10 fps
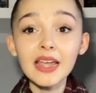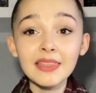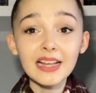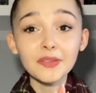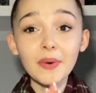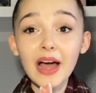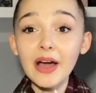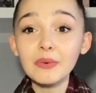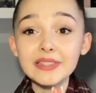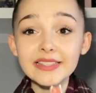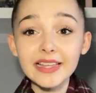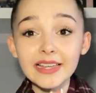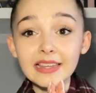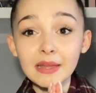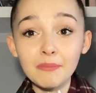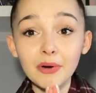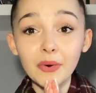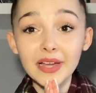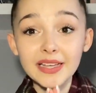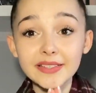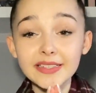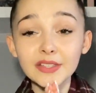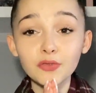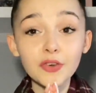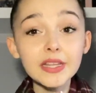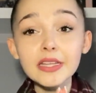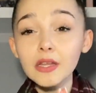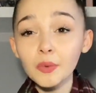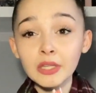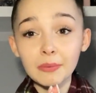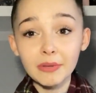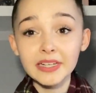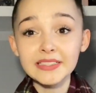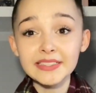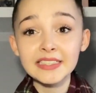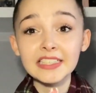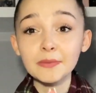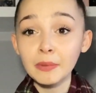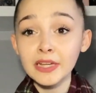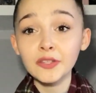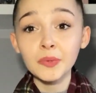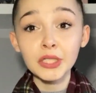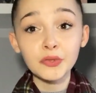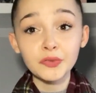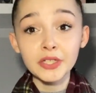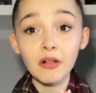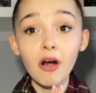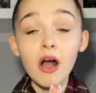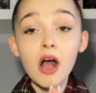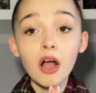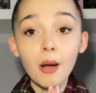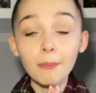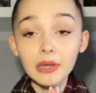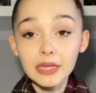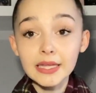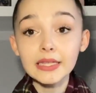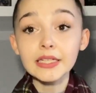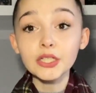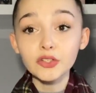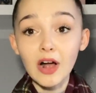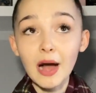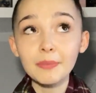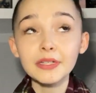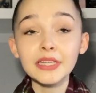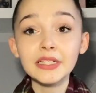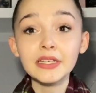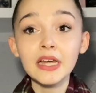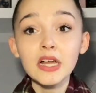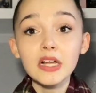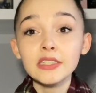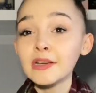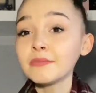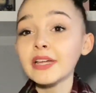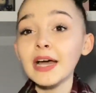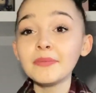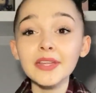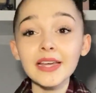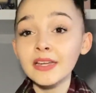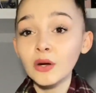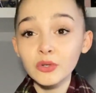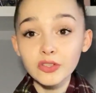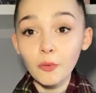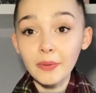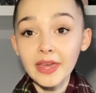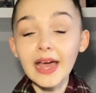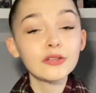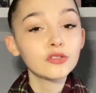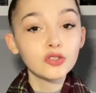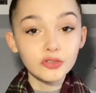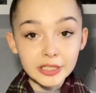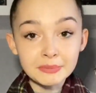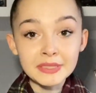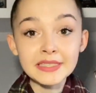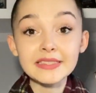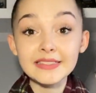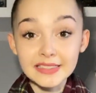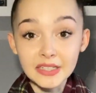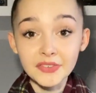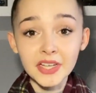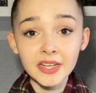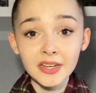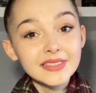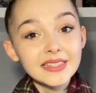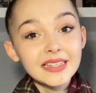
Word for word: And that's what I would say limbo is. It's a really lonely place and it's a place where you feel completely trapped in. Sometimes it can also be extremely deceiving.